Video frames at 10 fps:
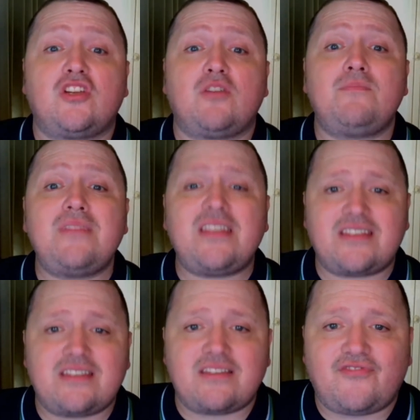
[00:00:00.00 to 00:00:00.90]

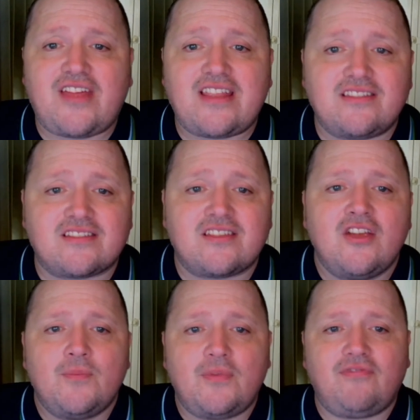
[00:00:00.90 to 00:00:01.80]
committed defence
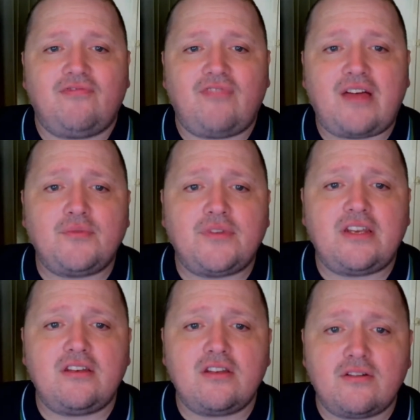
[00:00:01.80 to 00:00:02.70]
but found
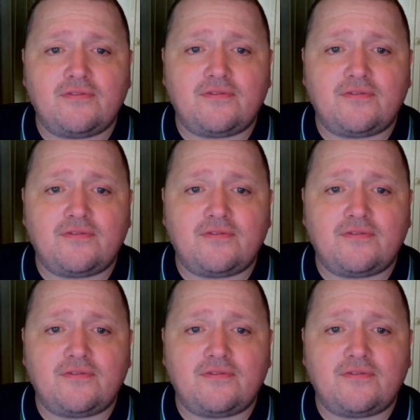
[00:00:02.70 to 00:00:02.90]
enough